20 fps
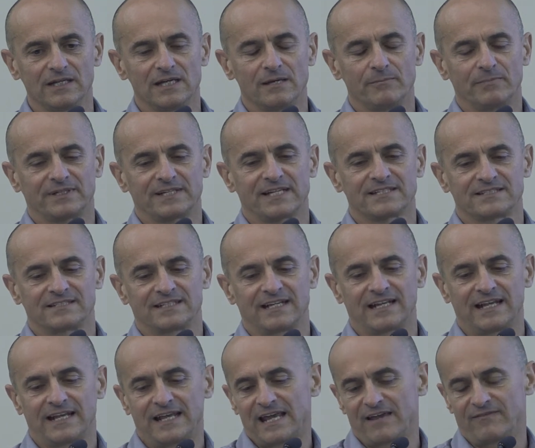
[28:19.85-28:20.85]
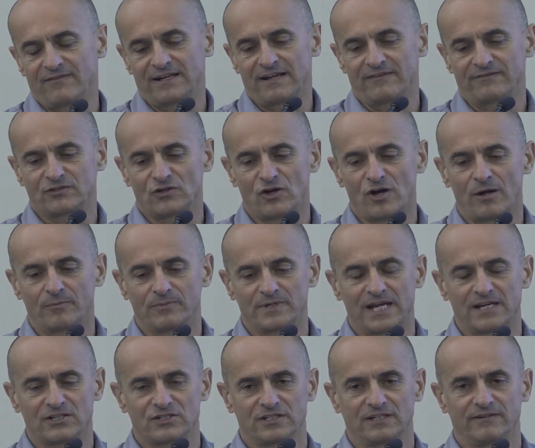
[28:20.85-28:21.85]
but doesn't have enough time to
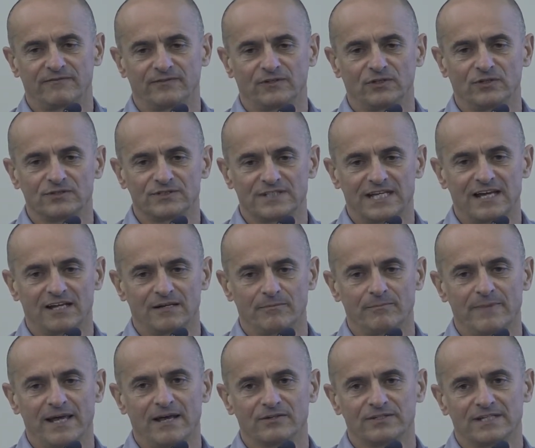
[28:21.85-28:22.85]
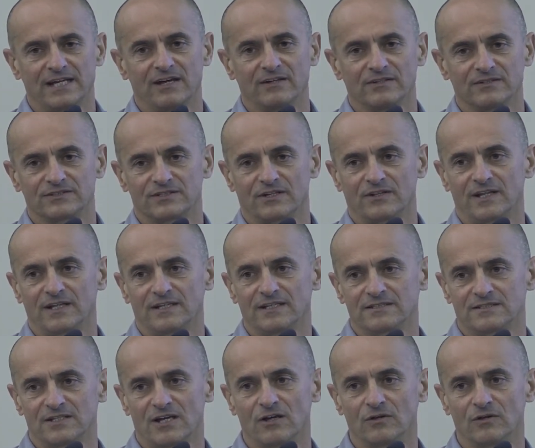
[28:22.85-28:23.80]
actually fuse out and melt out, so that there's